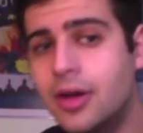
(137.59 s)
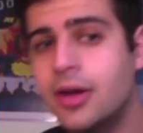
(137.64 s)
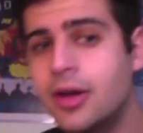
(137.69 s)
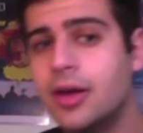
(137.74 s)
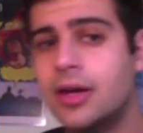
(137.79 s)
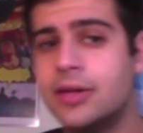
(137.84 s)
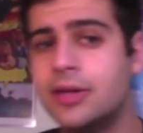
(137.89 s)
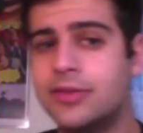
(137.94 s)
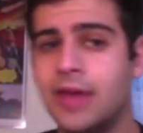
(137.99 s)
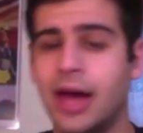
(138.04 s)

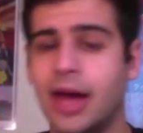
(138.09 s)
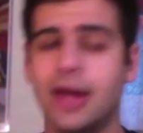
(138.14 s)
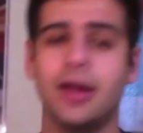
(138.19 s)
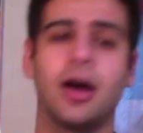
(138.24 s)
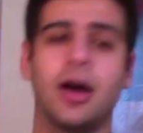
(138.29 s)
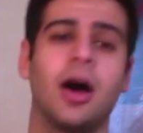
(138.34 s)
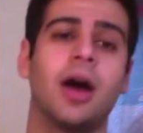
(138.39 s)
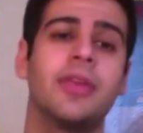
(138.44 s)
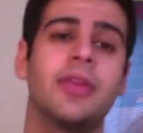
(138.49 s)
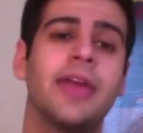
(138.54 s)
Things that I
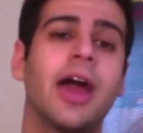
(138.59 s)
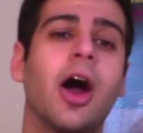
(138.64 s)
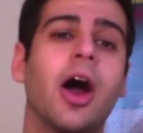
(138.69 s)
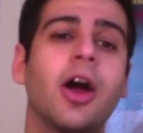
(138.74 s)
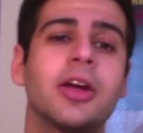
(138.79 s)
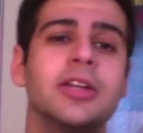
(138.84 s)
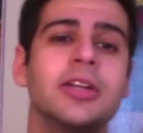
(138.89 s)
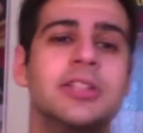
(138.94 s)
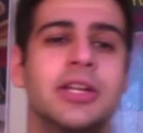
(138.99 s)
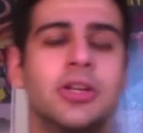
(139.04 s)
am
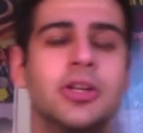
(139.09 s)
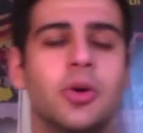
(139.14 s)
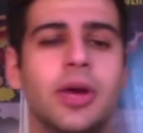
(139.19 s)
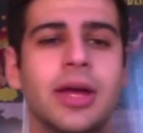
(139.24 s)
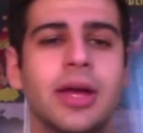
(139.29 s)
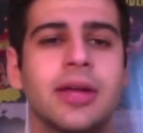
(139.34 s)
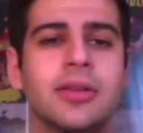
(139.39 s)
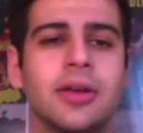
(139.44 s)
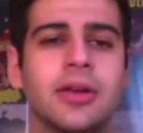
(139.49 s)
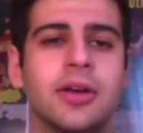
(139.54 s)
excited
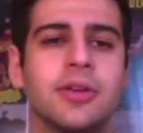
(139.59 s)
for